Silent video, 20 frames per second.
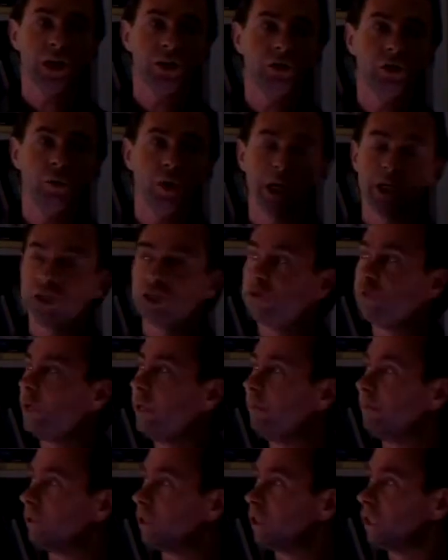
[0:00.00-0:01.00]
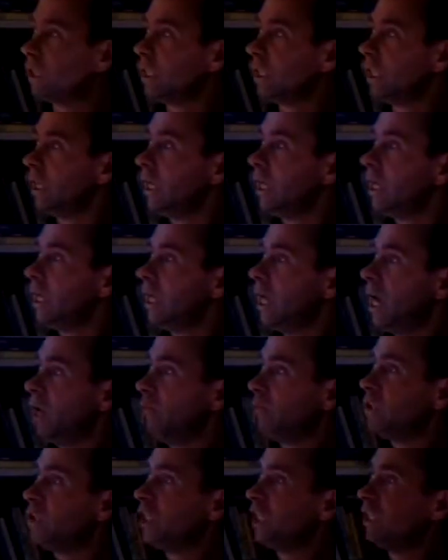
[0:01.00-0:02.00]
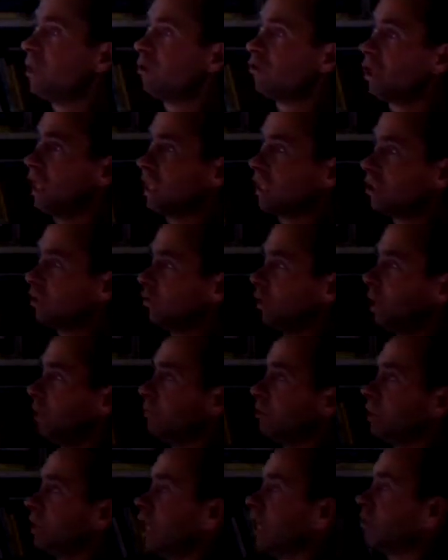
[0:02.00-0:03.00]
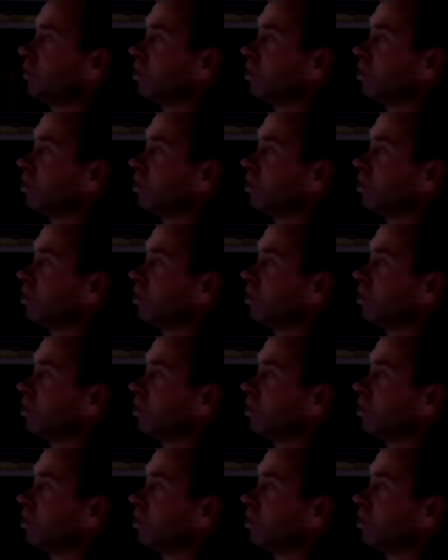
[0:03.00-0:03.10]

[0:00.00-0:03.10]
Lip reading: are the two extremes. And we see those extremes